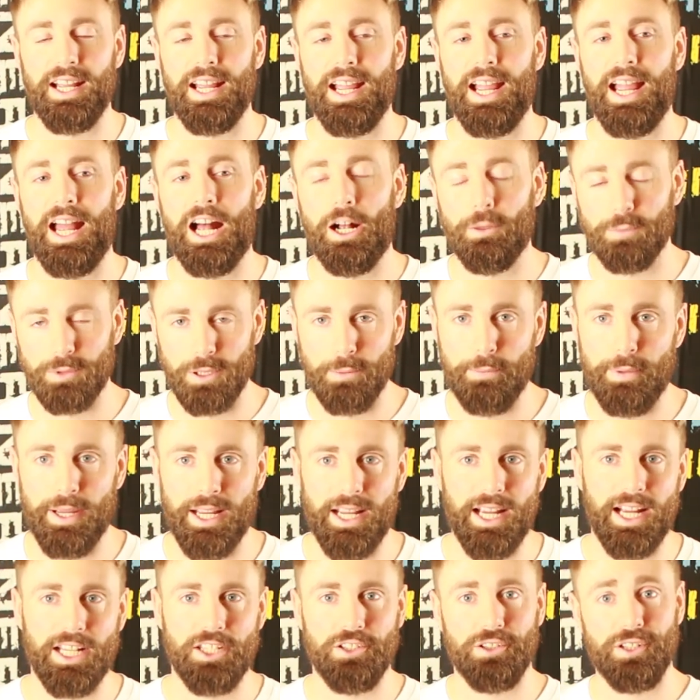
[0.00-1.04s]
helped a
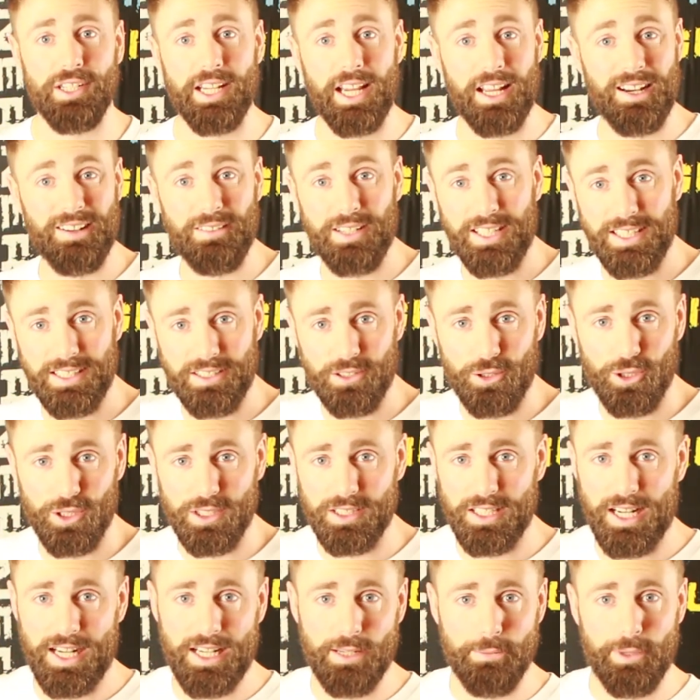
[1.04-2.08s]
bit and you can get into a
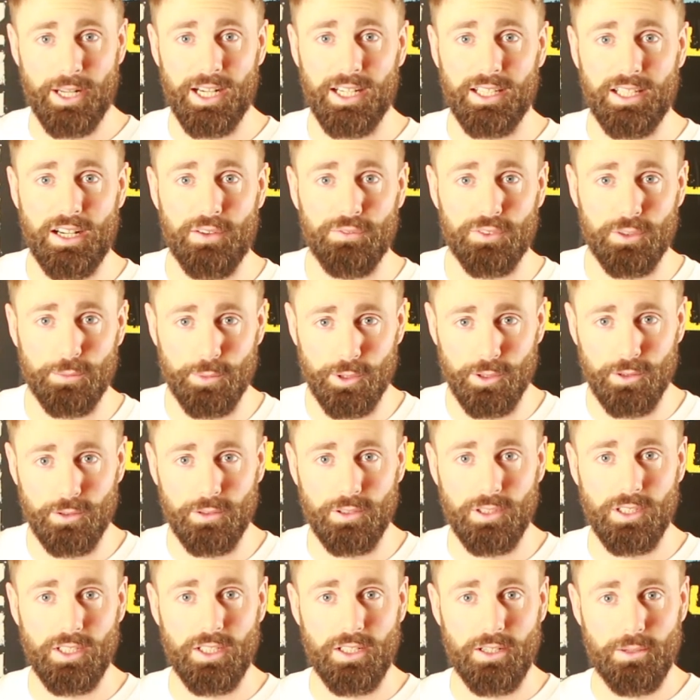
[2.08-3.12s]
slightly better
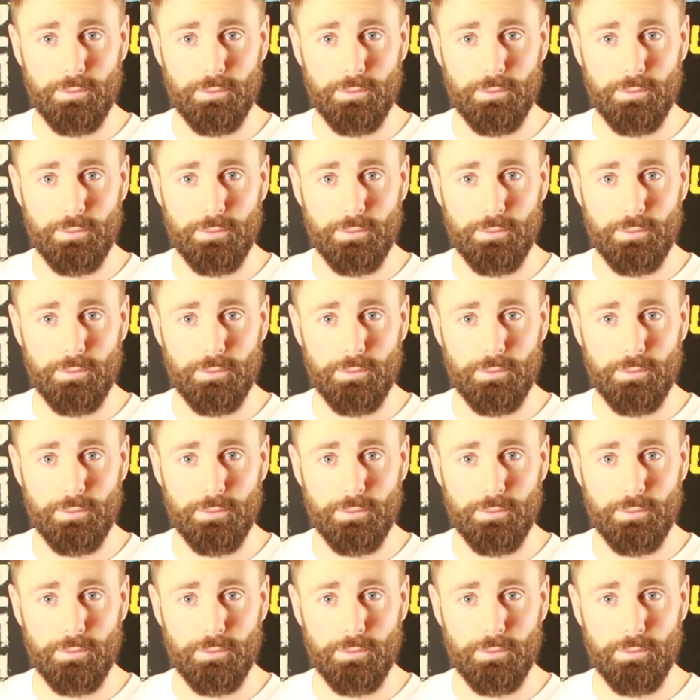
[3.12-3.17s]
comfortable